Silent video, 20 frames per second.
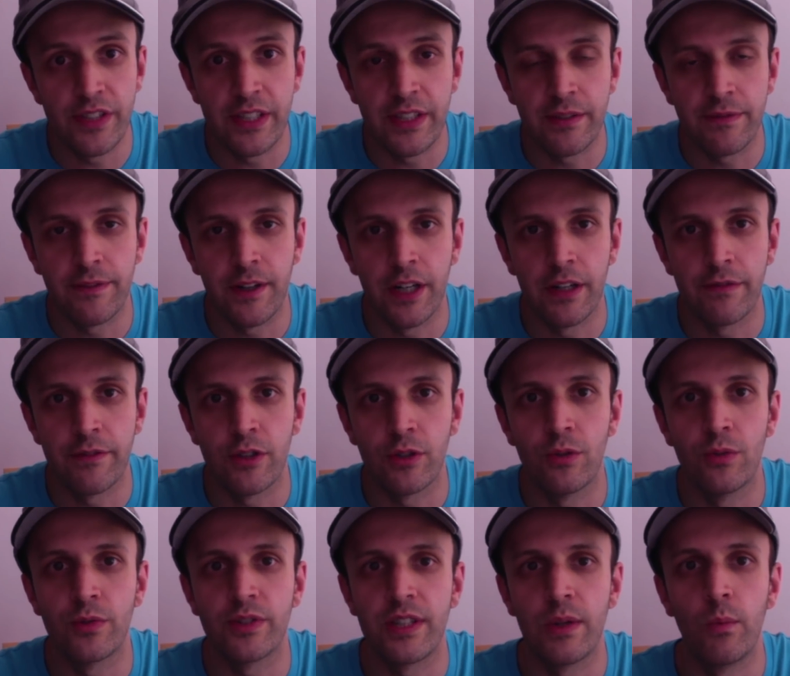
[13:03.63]
these 5
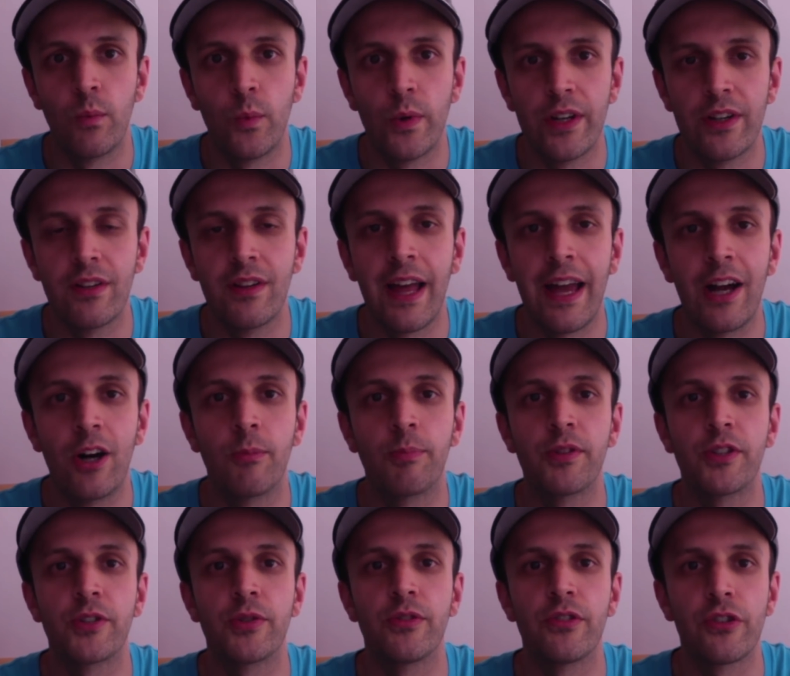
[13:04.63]
tools, it will help
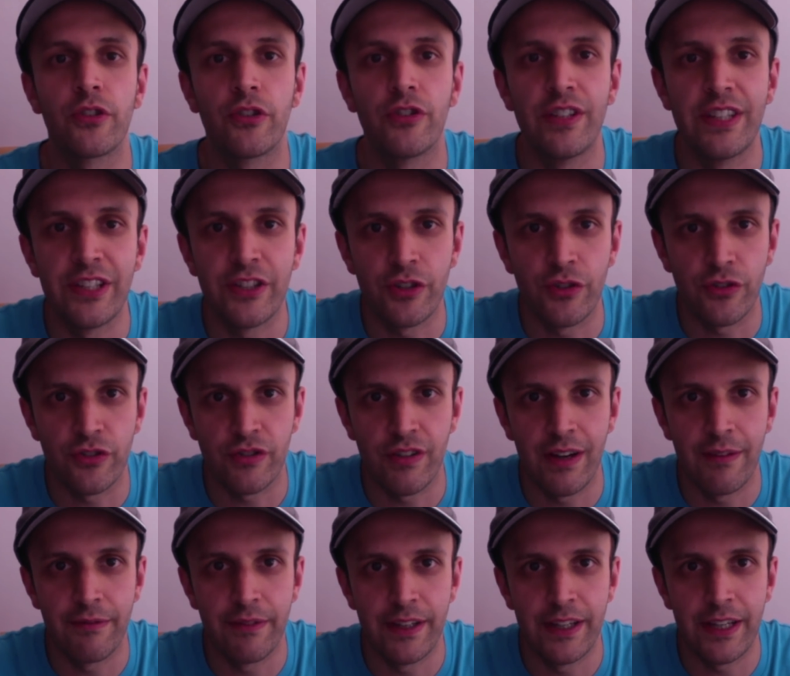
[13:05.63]
you to increase your
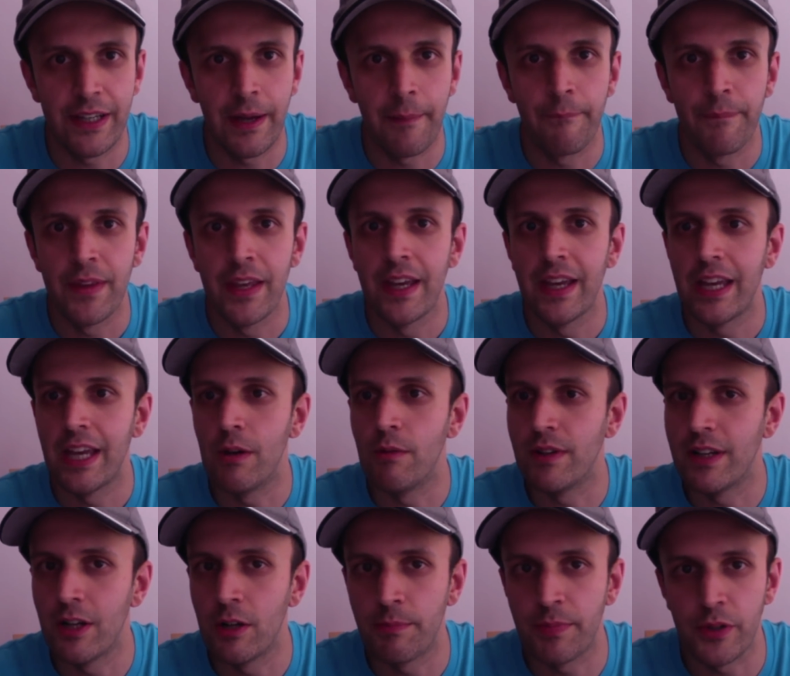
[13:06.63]
traffic, it
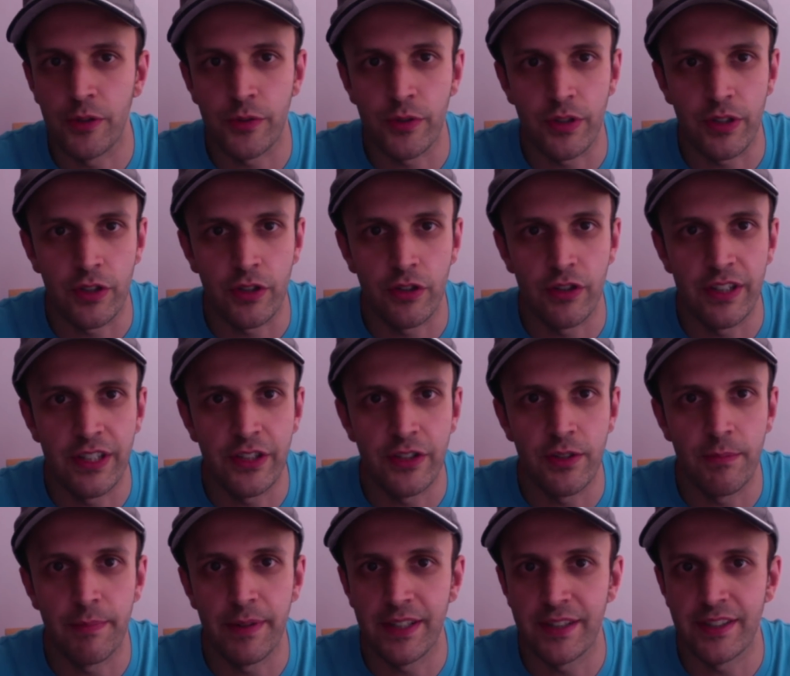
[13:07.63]
will help you to increase
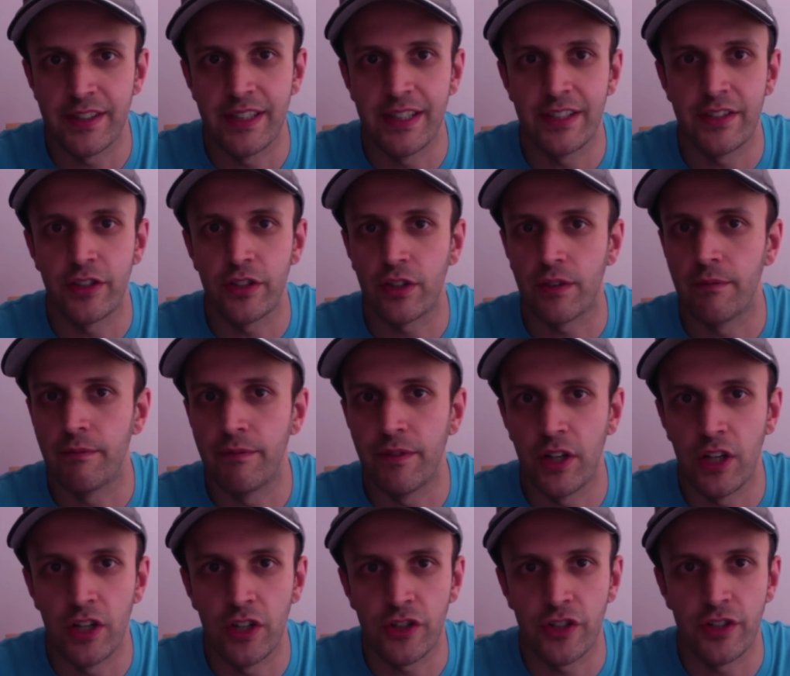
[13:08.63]
your business, your
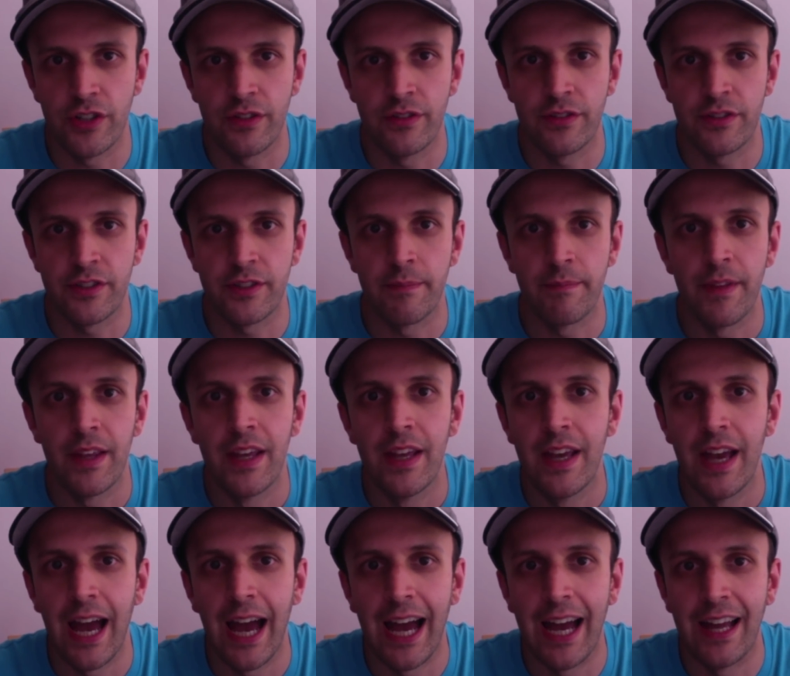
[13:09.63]
conversions,
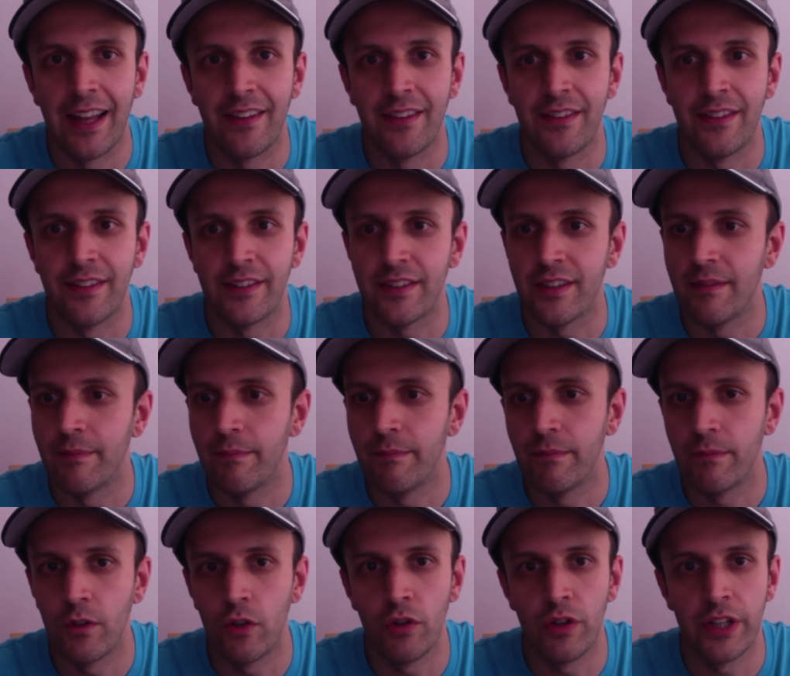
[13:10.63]
and
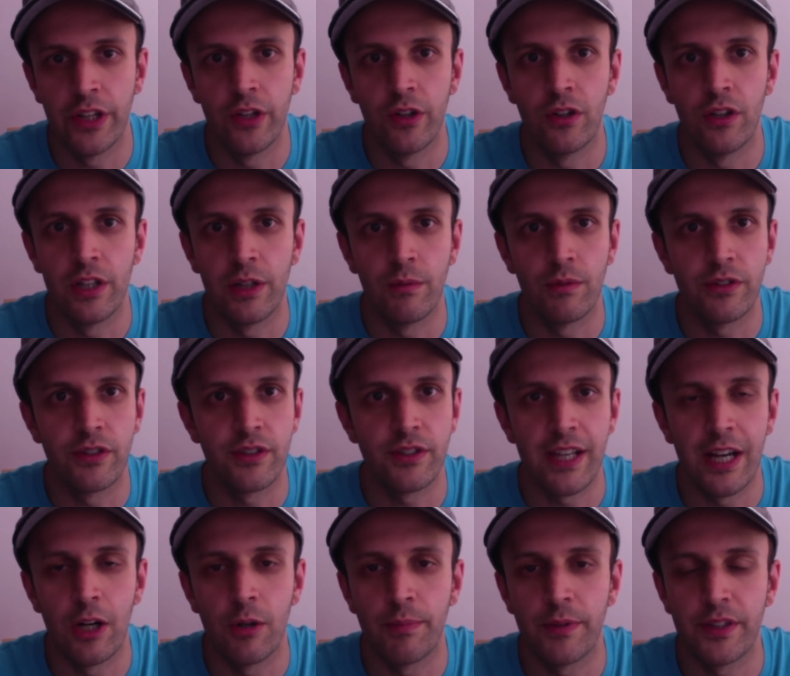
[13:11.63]
all in all, it will just
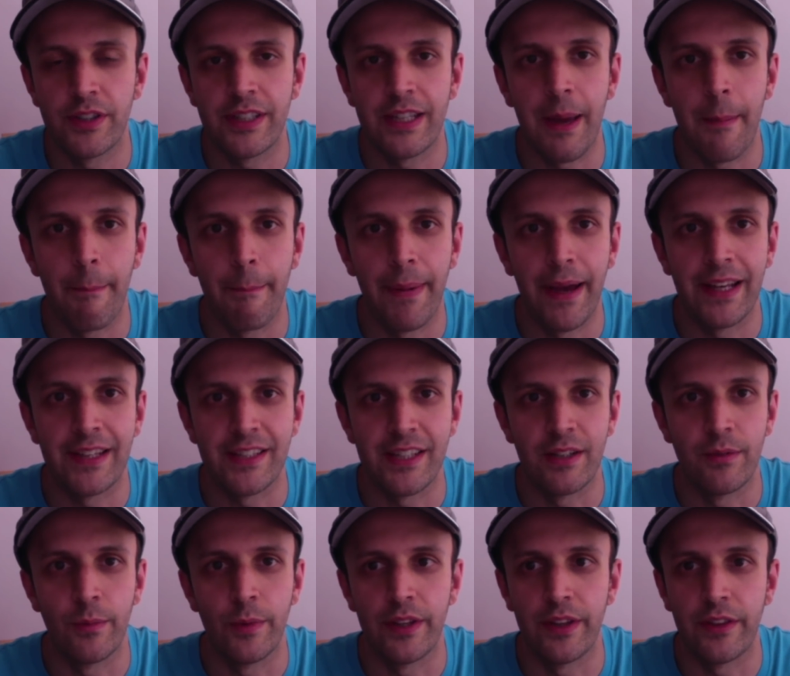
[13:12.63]
help you to get
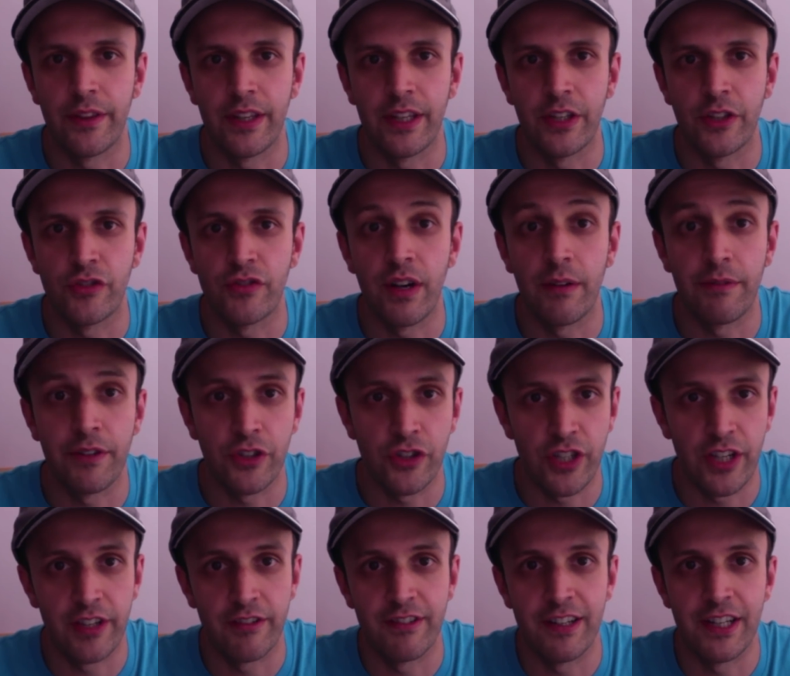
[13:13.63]
better with the traffic
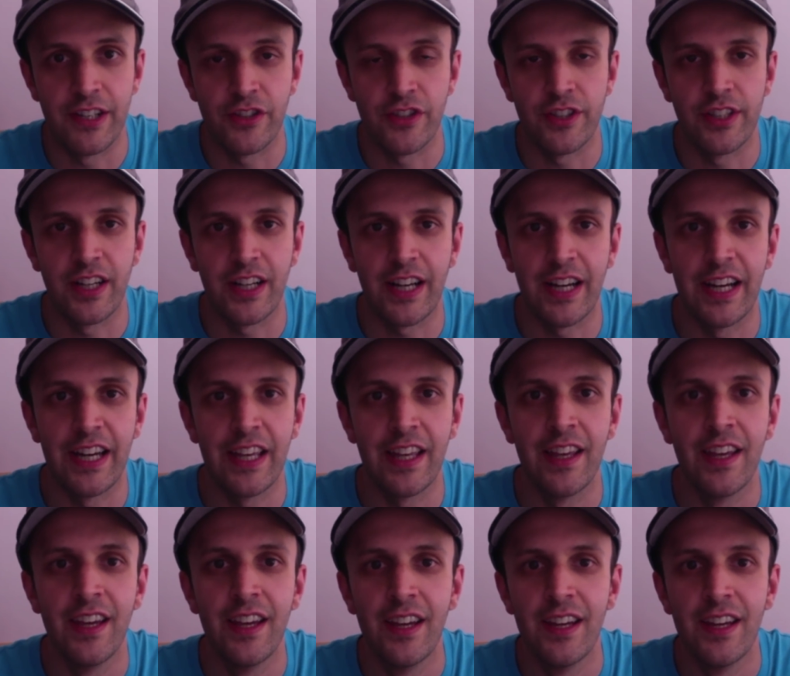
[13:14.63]
generation, okay?